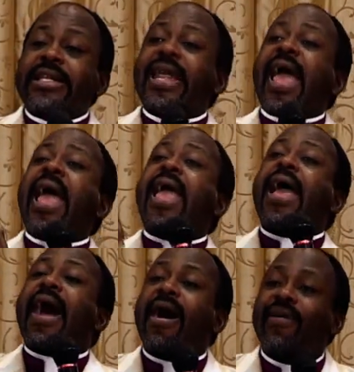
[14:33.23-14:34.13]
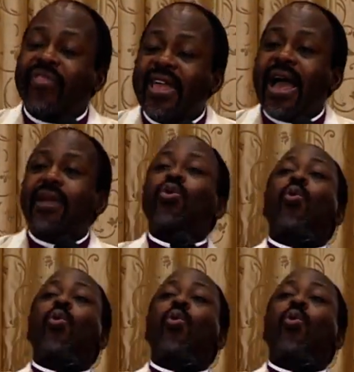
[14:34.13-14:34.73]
they are there to